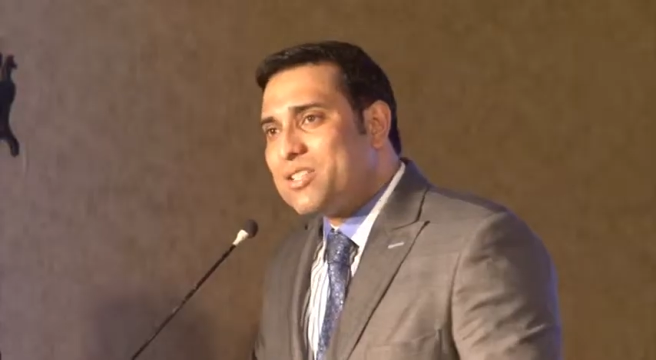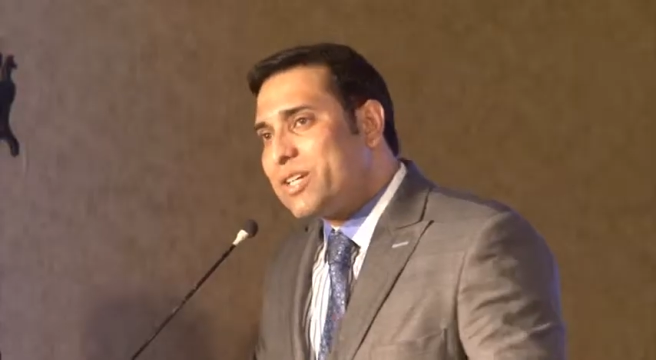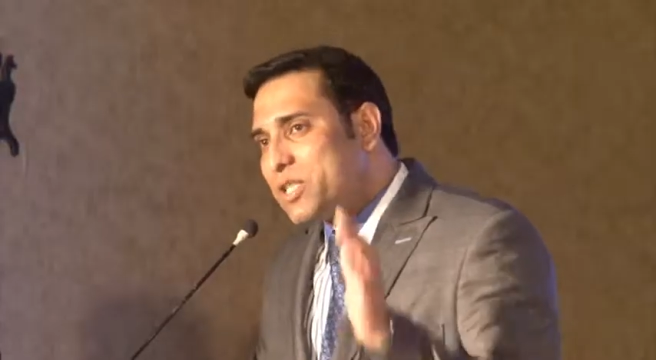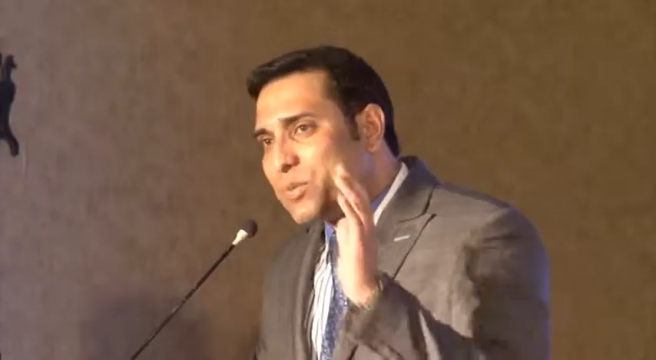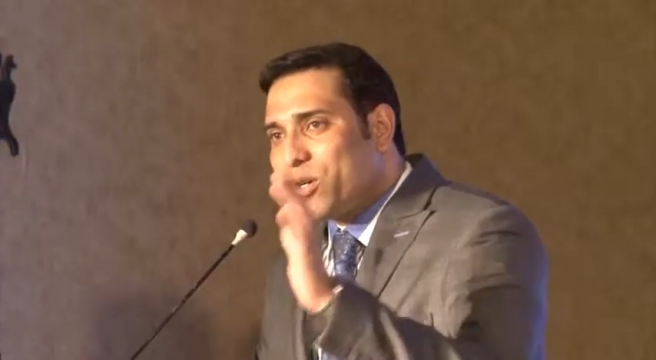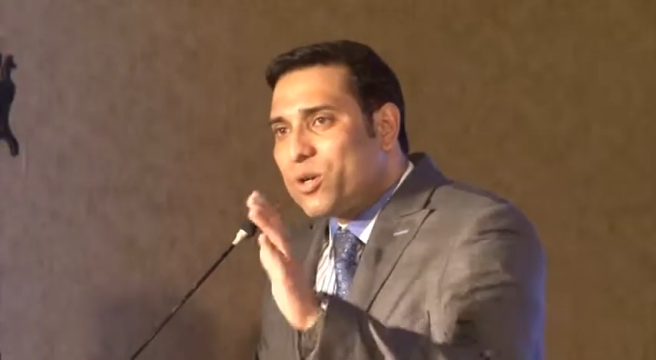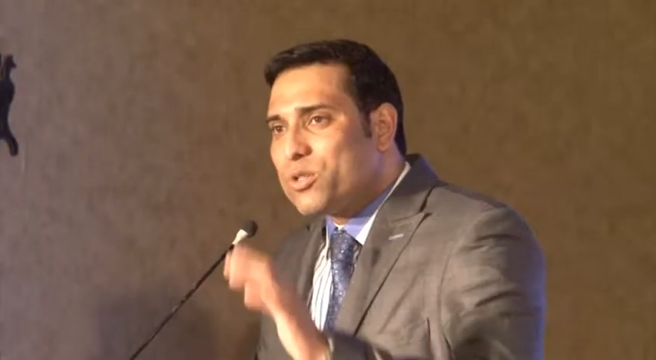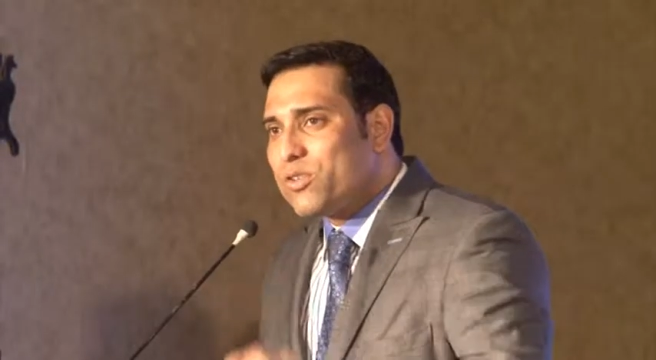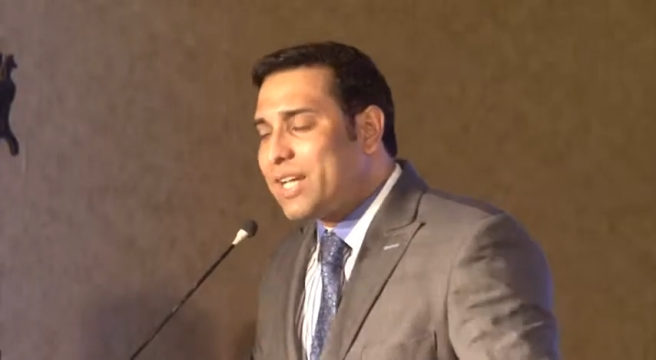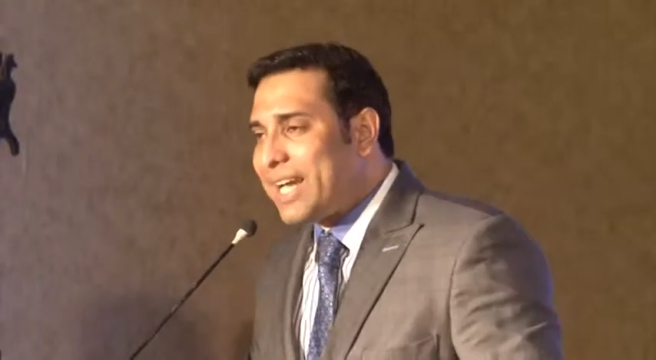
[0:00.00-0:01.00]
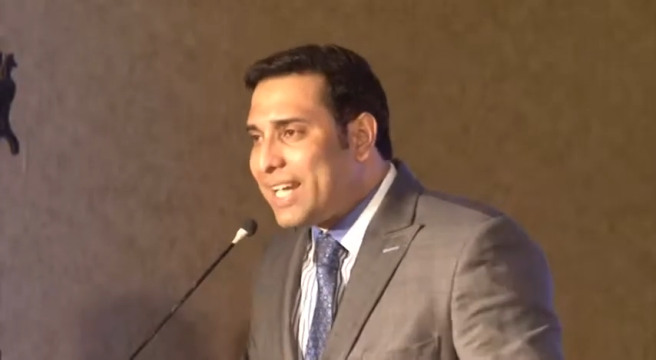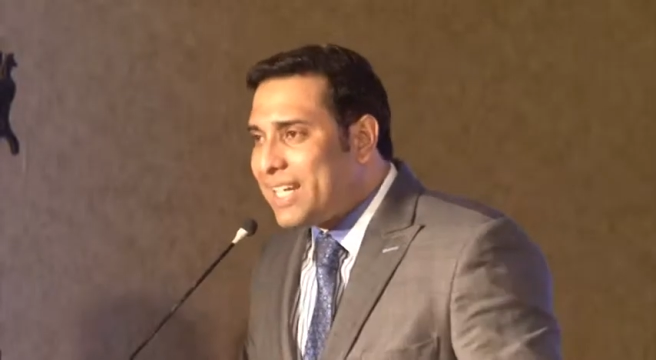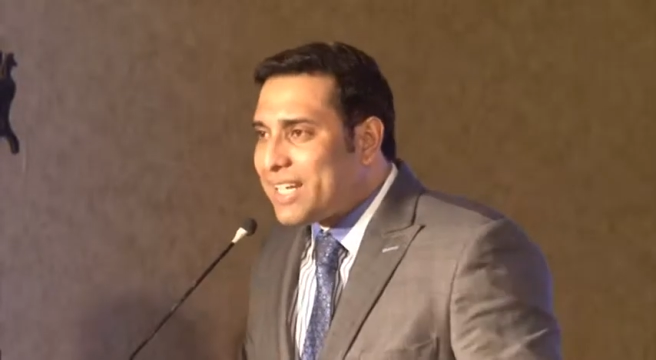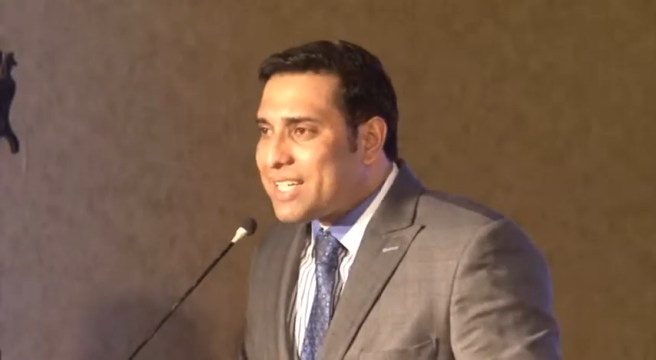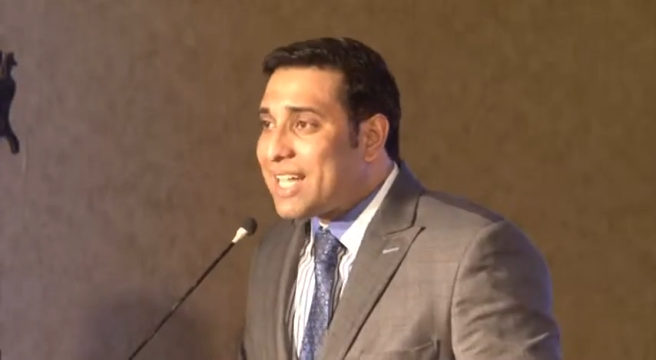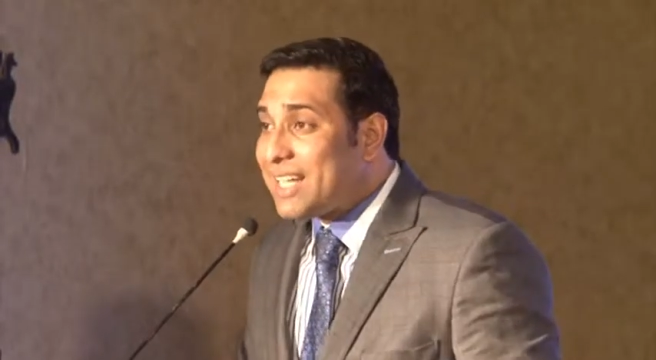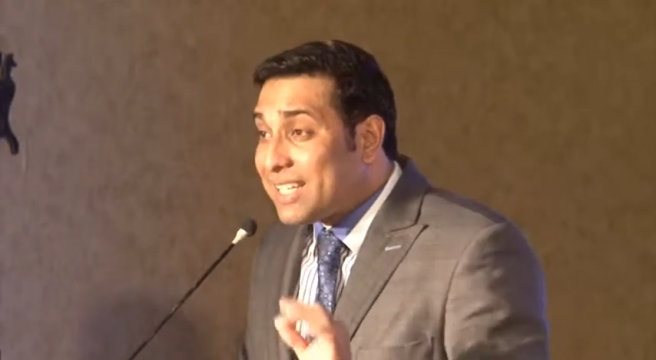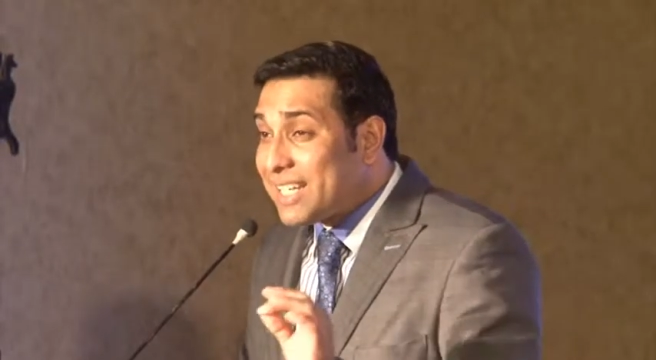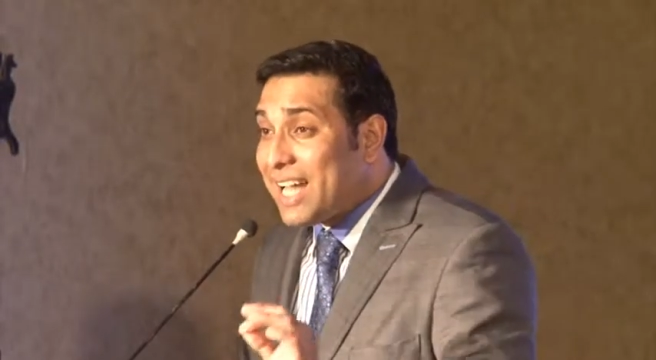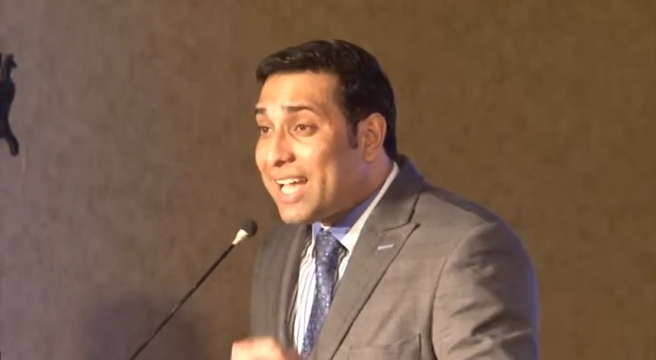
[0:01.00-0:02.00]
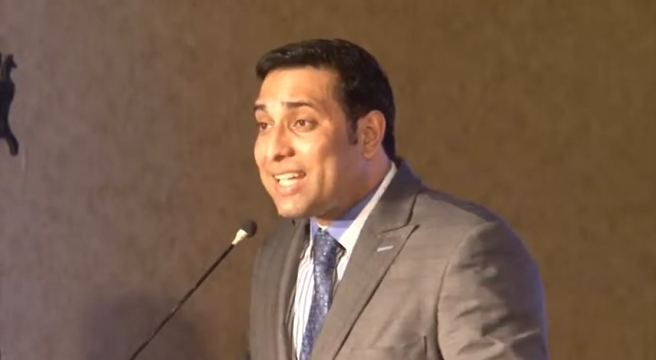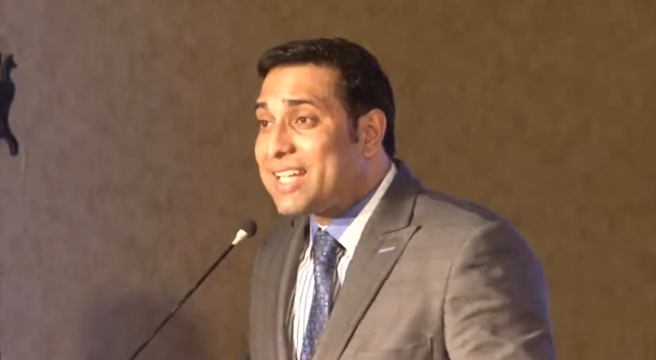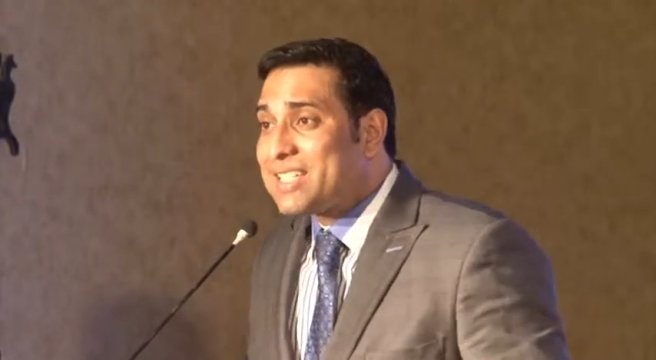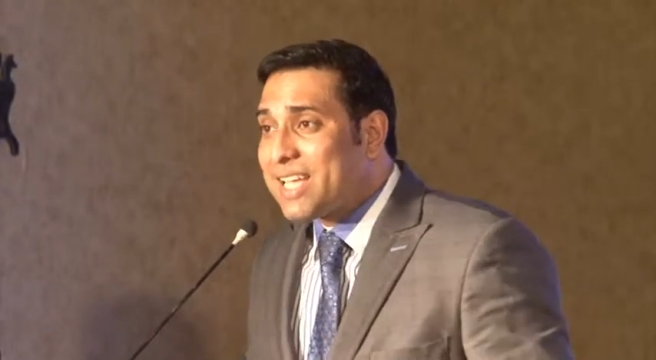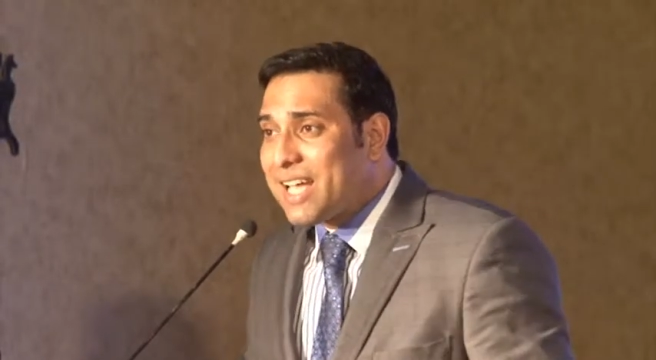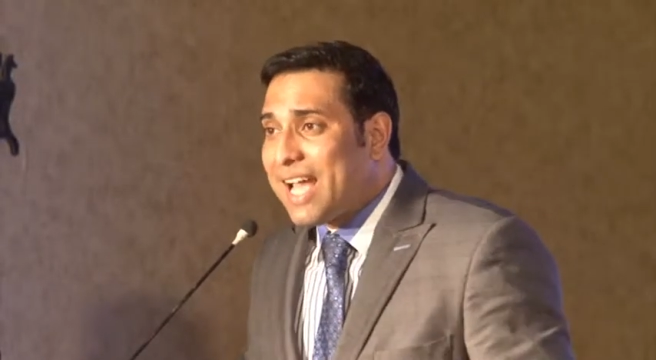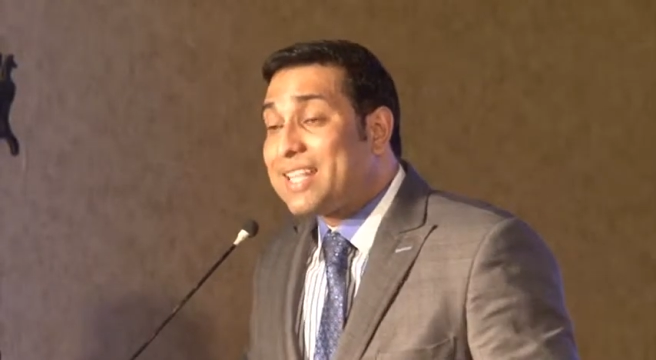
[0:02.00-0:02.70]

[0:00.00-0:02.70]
So it's because of the endless and the tireless